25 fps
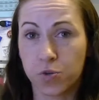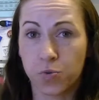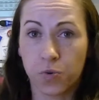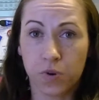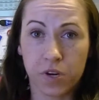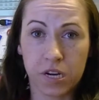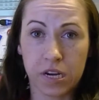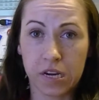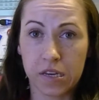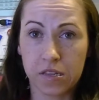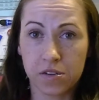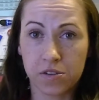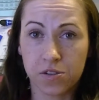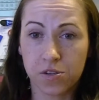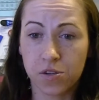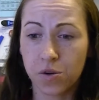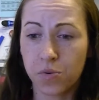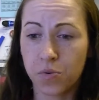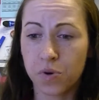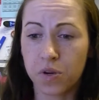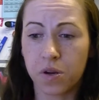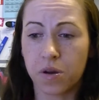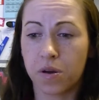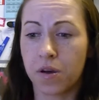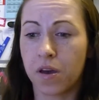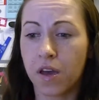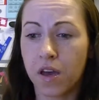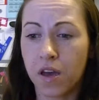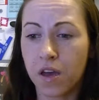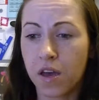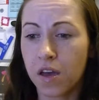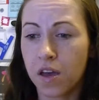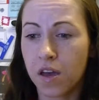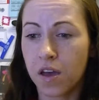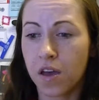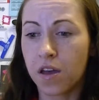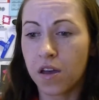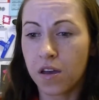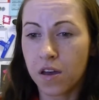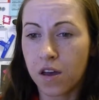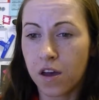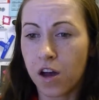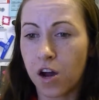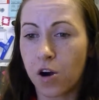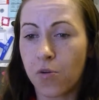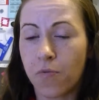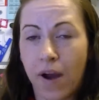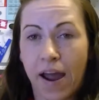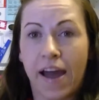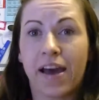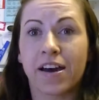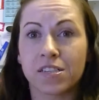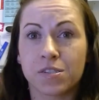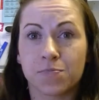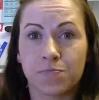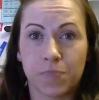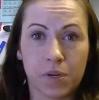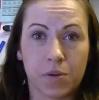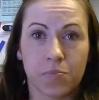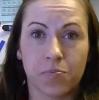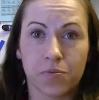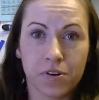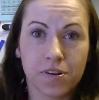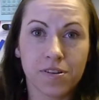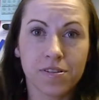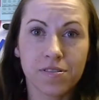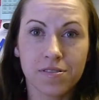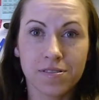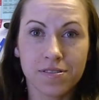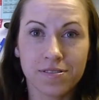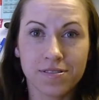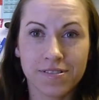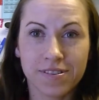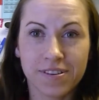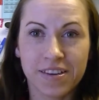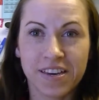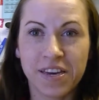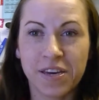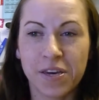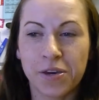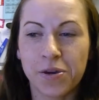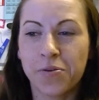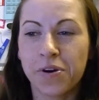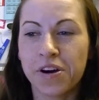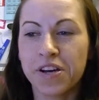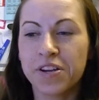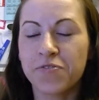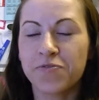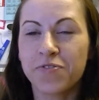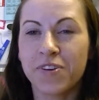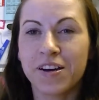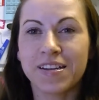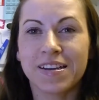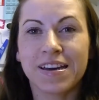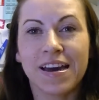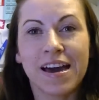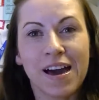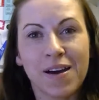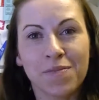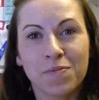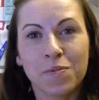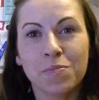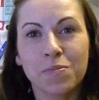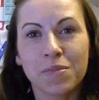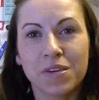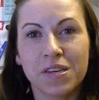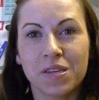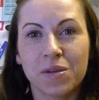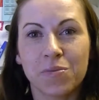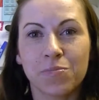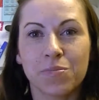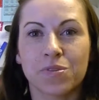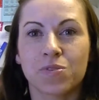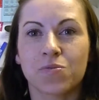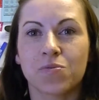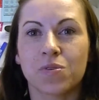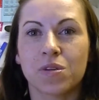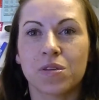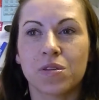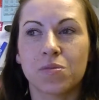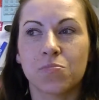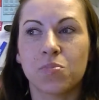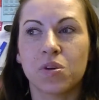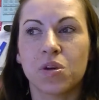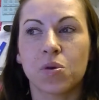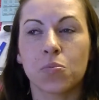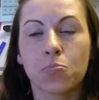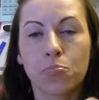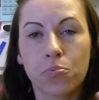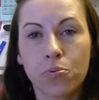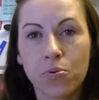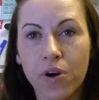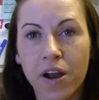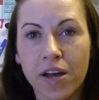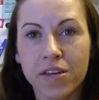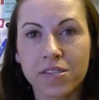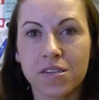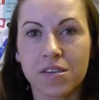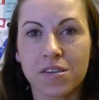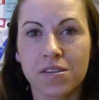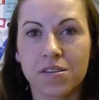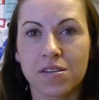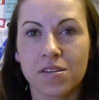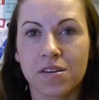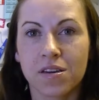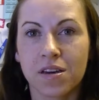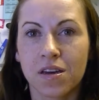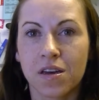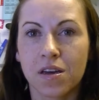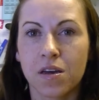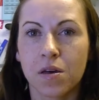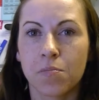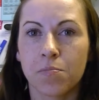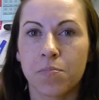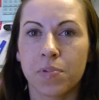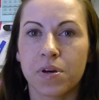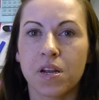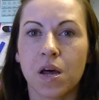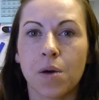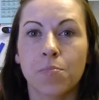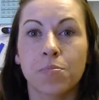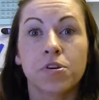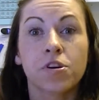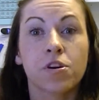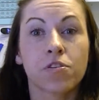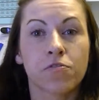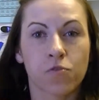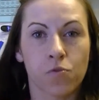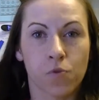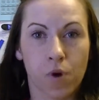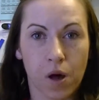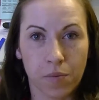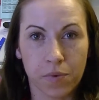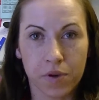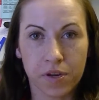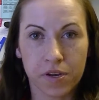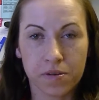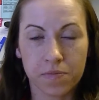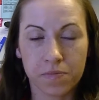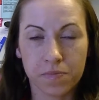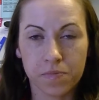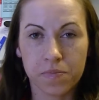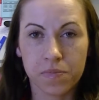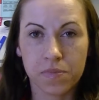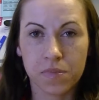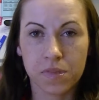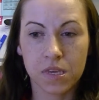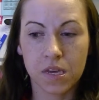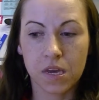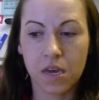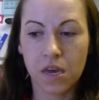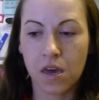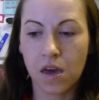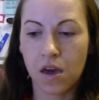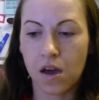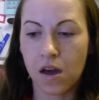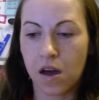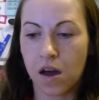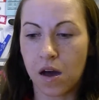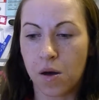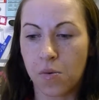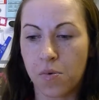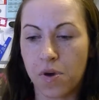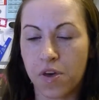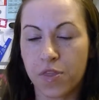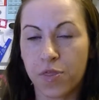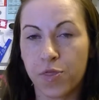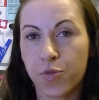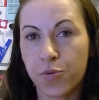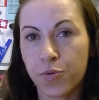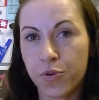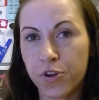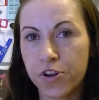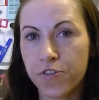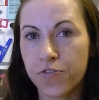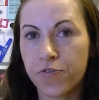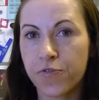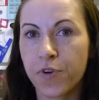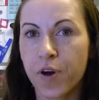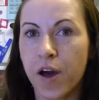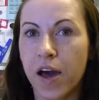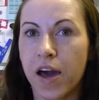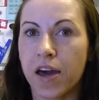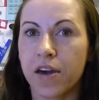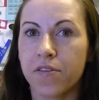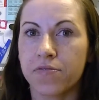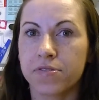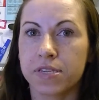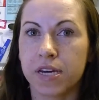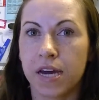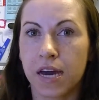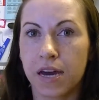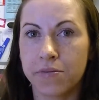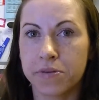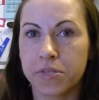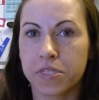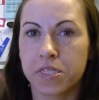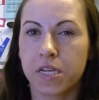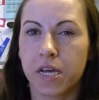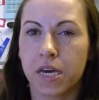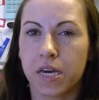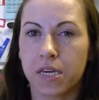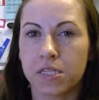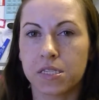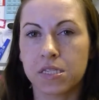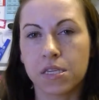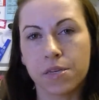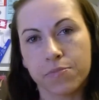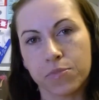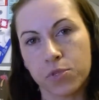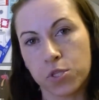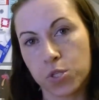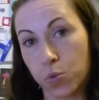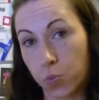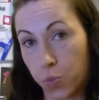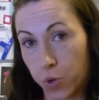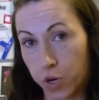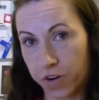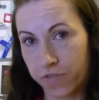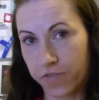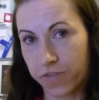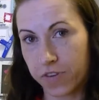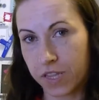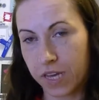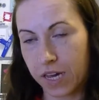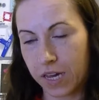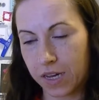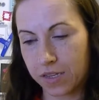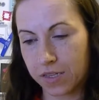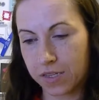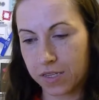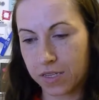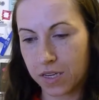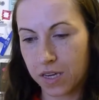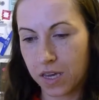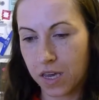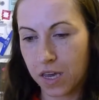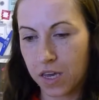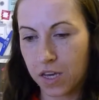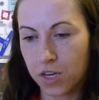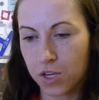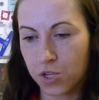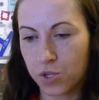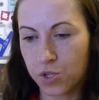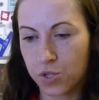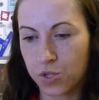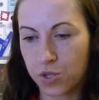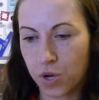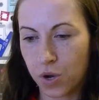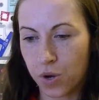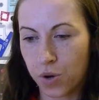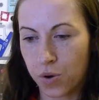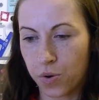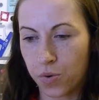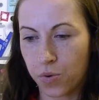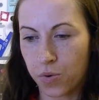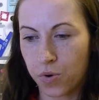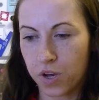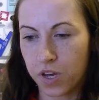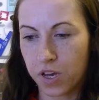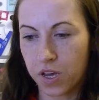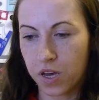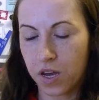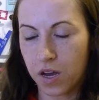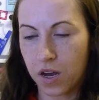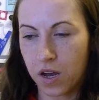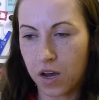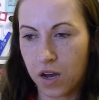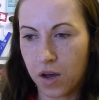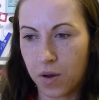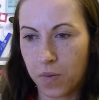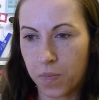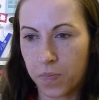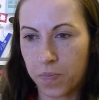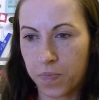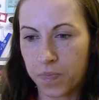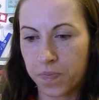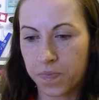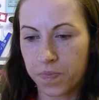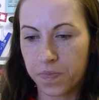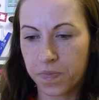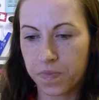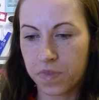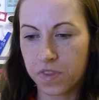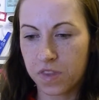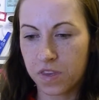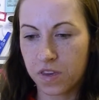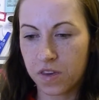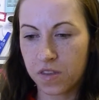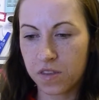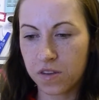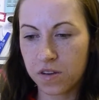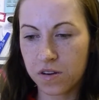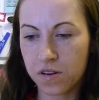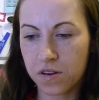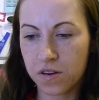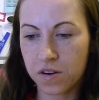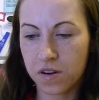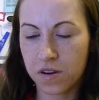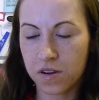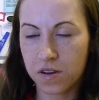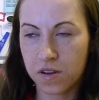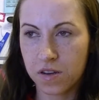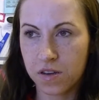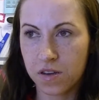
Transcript: you want either. You don't want to harass people. You want to find a happy medium between being present but not being overwhelming. And 3 to 5 times a day seems to work for that. So the other